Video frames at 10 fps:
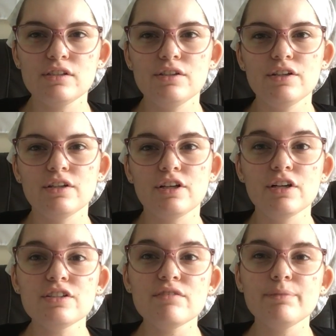your
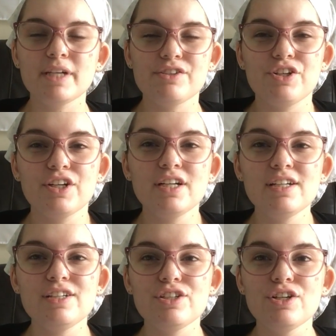cursive because you're going to
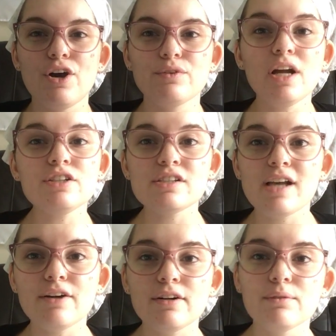need to know not just
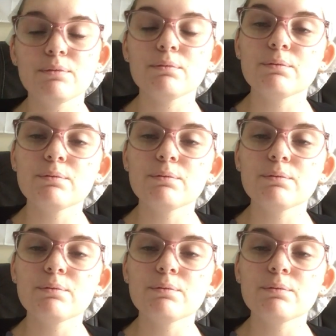how to